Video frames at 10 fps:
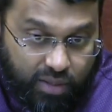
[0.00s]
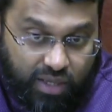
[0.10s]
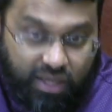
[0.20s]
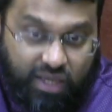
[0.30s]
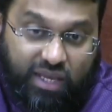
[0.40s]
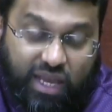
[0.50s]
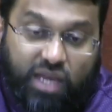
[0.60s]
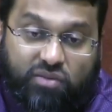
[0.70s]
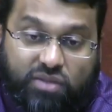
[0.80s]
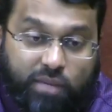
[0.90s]
He
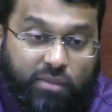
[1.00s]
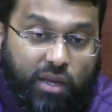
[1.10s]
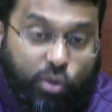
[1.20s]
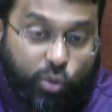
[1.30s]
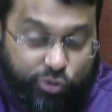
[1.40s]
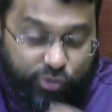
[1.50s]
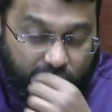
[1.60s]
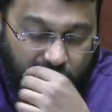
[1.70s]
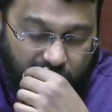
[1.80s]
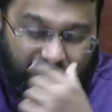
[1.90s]
gave them a
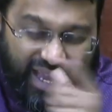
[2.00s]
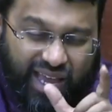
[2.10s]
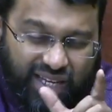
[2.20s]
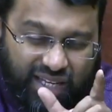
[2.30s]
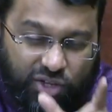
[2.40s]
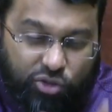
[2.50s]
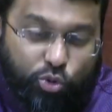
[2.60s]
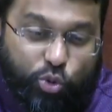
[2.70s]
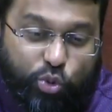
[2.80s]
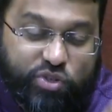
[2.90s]
khutbah and he
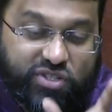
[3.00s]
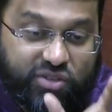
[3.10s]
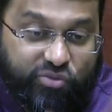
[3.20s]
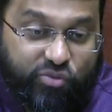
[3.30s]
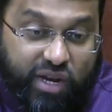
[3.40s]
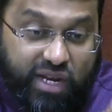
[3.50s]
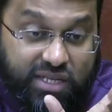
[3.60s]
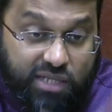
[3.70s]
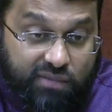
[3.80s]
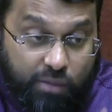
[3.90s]
used the
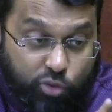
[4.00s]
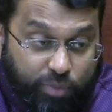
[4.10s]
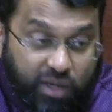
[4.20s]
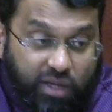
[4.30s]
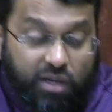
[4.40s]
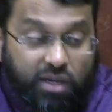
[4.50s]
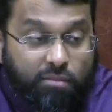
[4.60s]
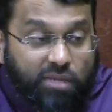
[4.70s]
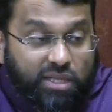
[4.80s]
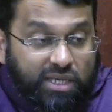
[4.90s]
phrase of Abu Bakr in
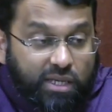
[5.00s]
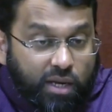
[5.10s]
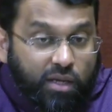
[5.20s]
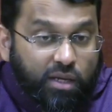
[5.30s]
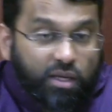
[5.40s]
Medina,